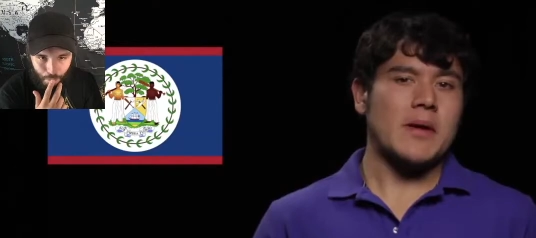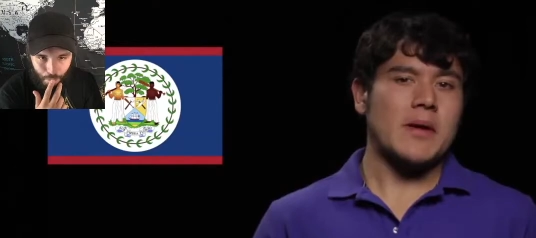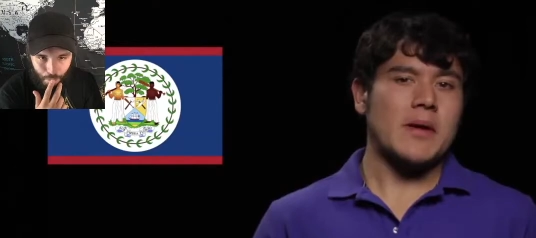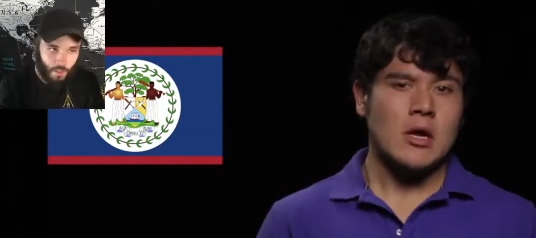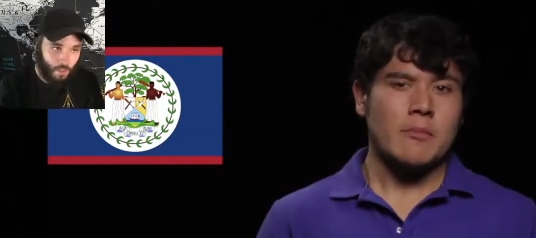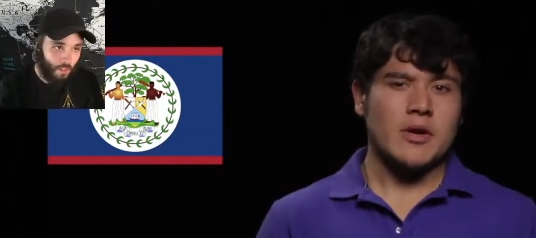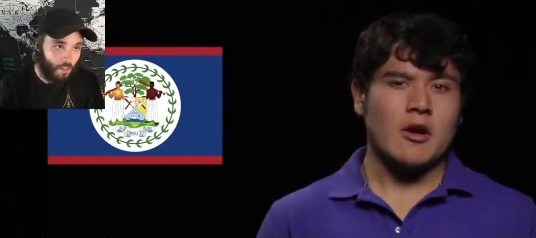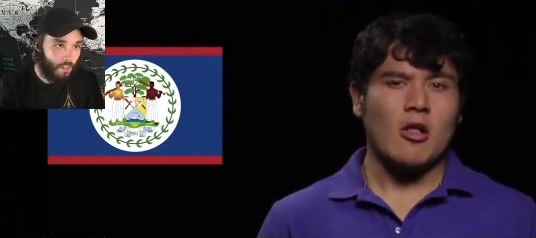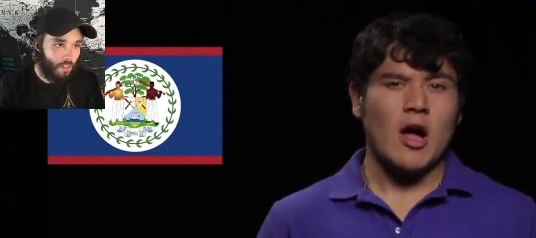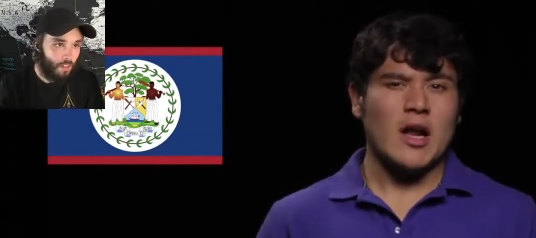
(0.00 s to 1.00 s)
Speaker 1: nation, but in
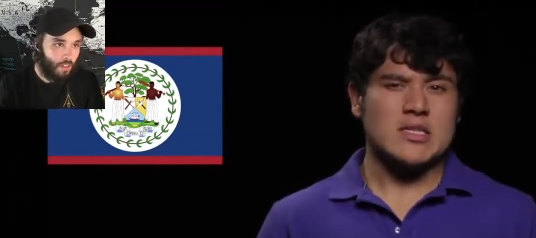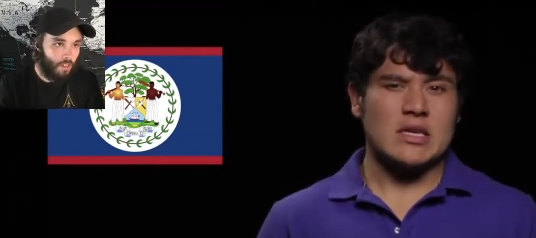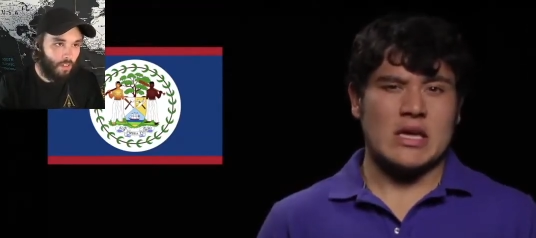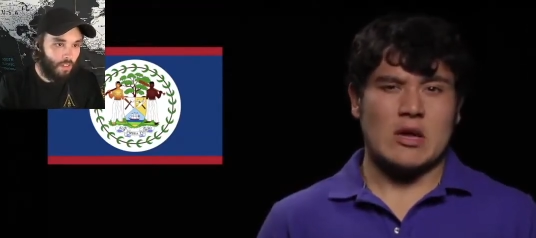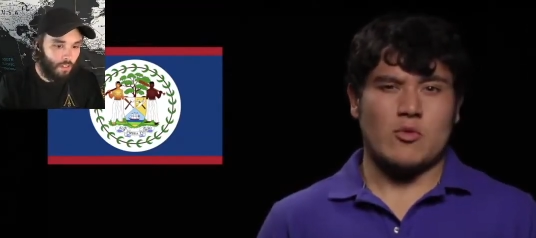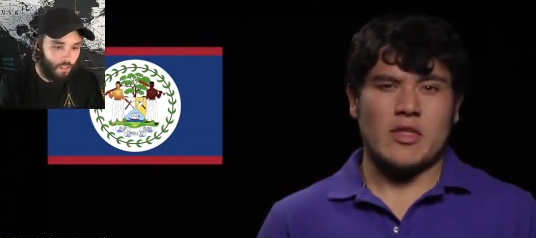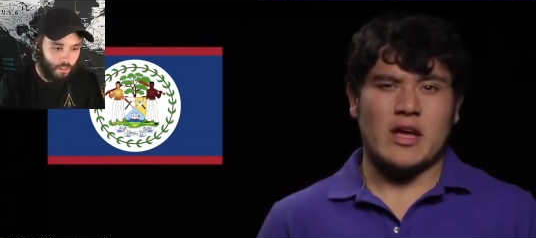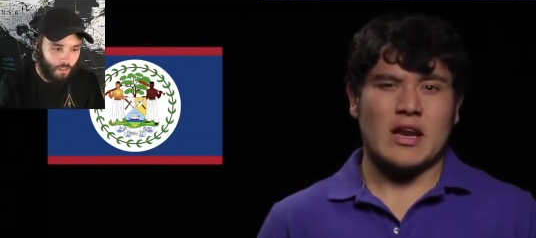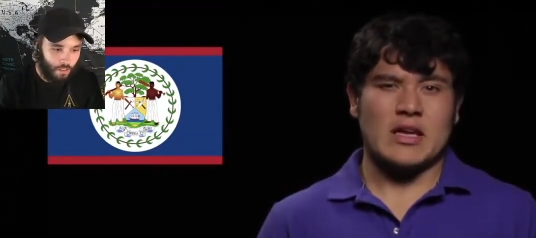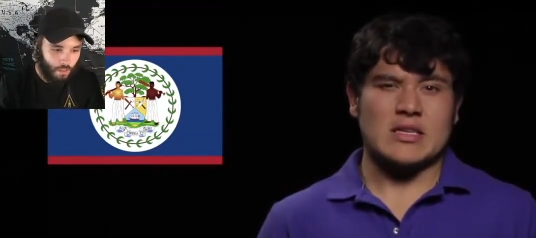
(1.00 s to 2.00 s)
all honesty, it really
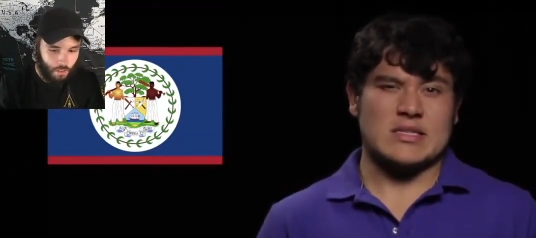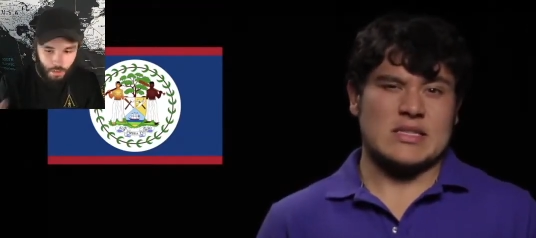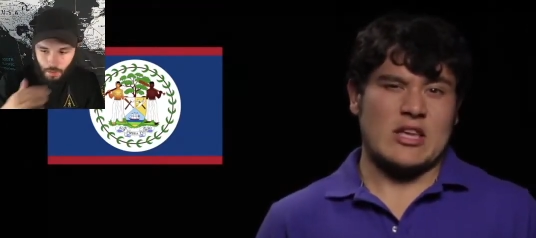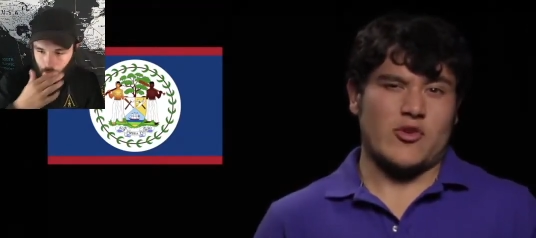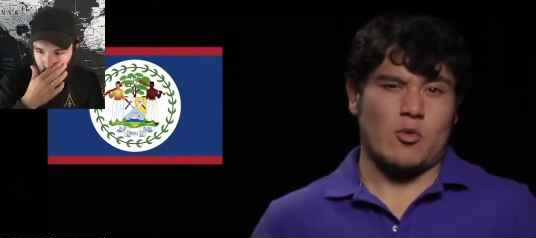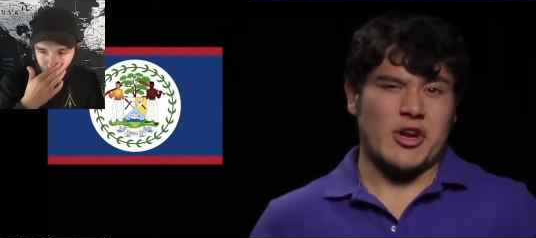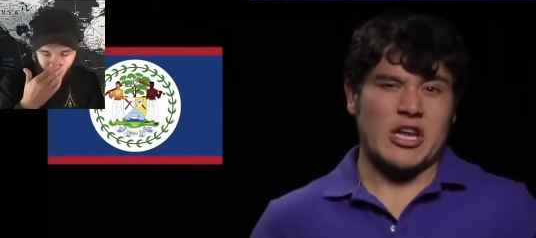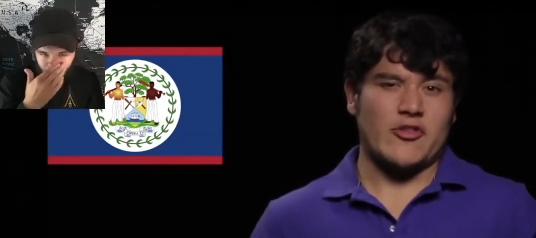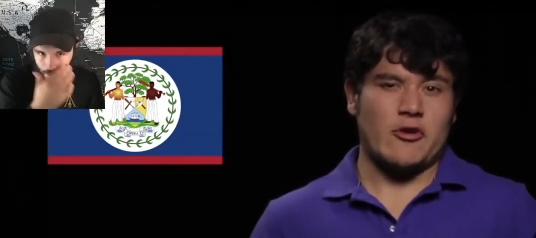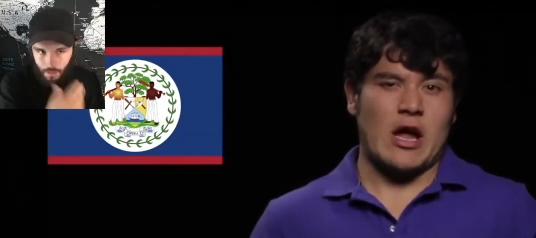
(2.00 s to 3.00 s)
kind of isn't neither one either.